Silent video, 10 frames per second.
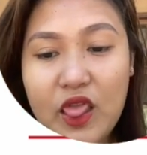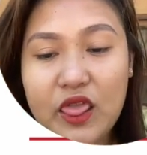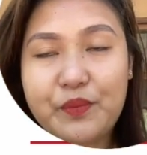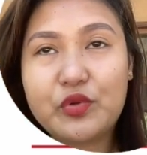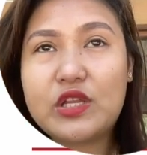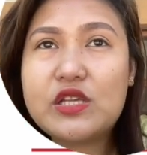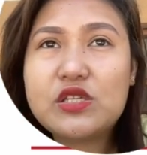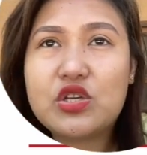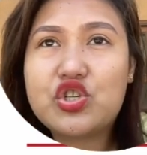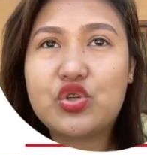the
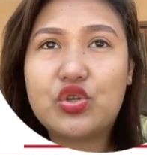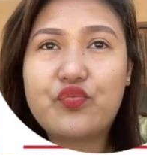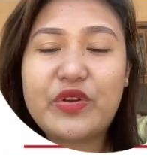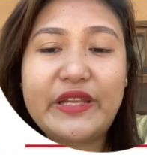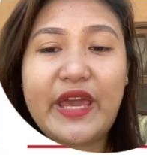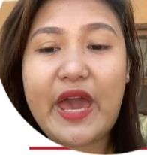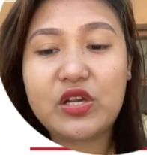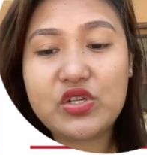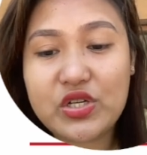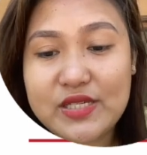police should really
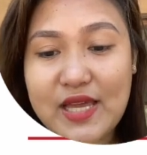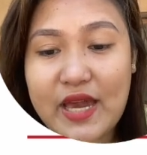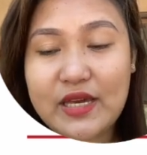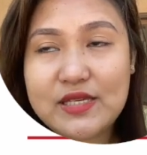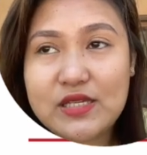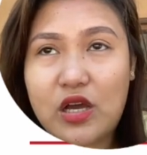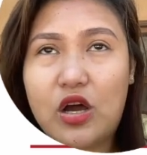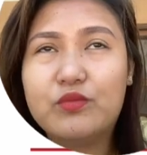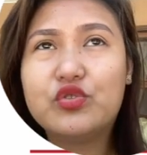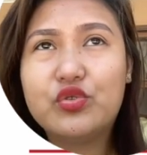exercise
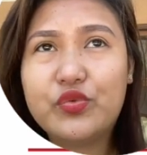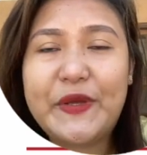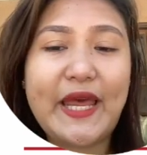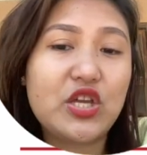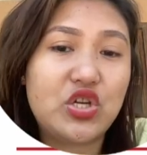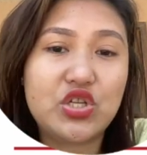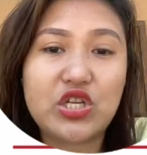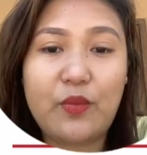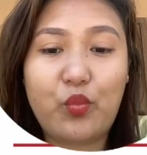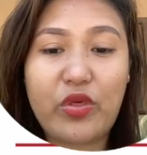good
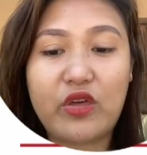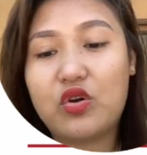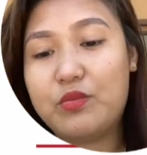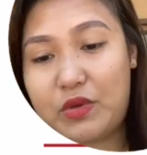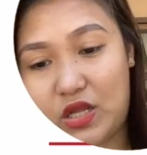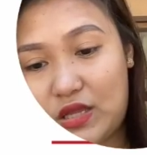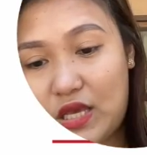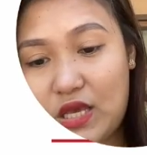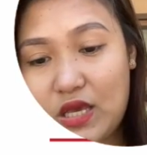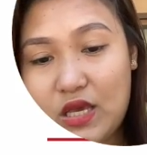relationship with the community,
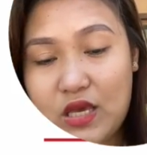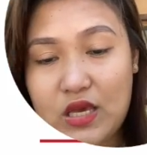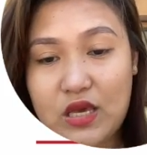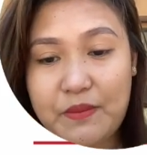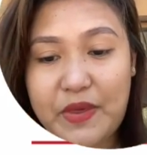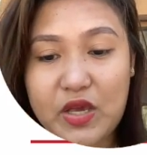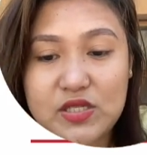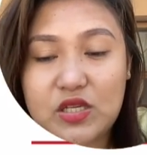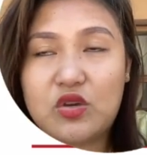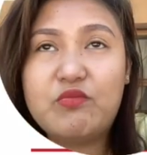because
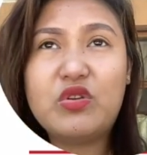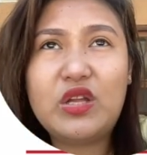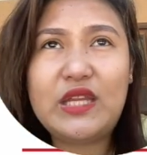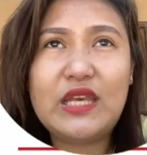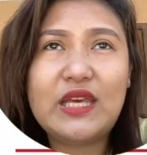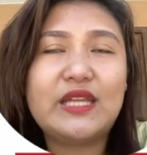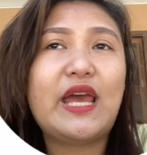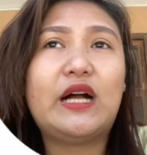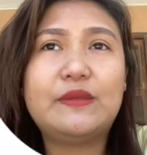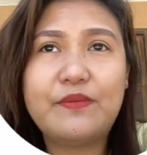the community can
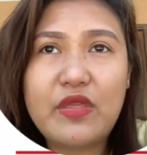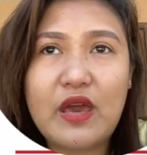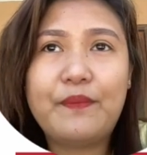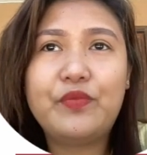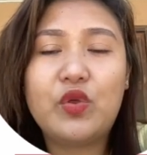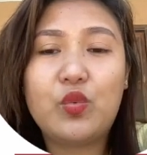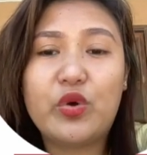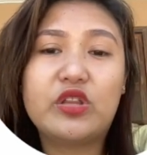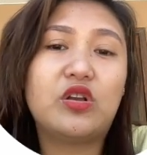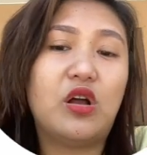help them
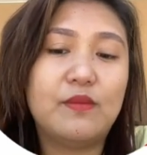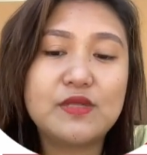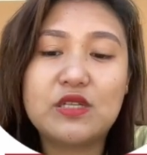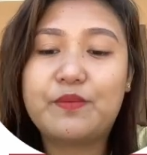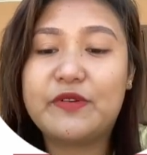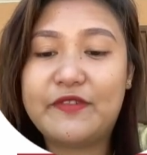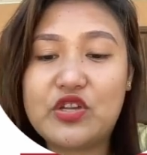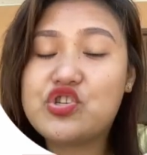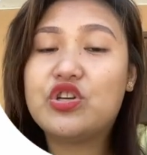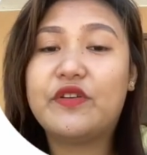when it comes to the
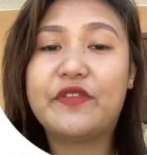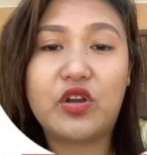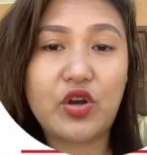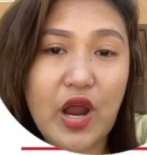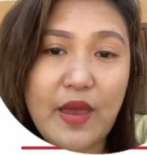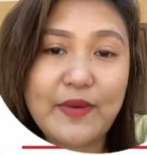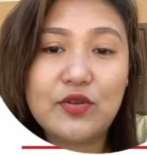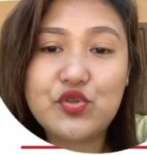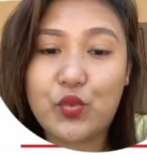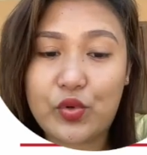prevention of the crime and
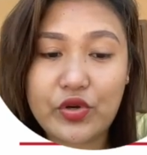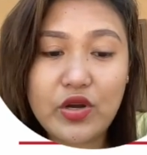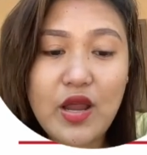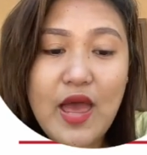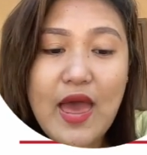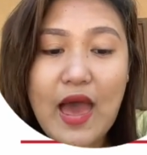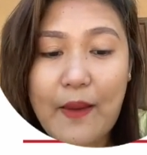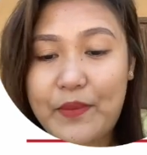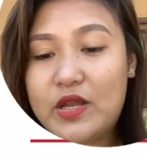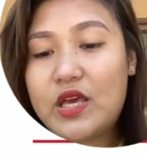disorder
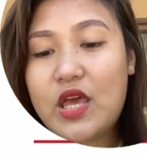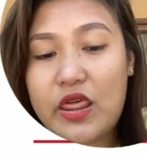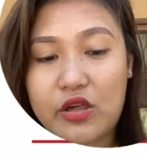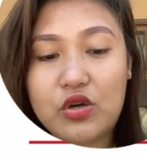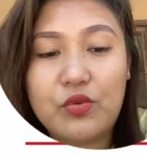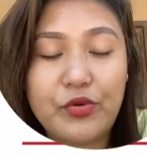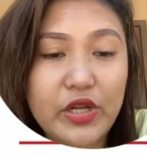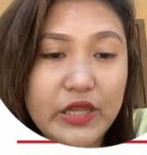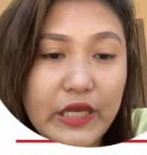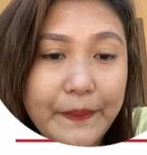happening in the
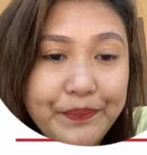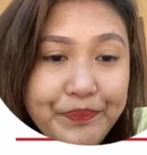community.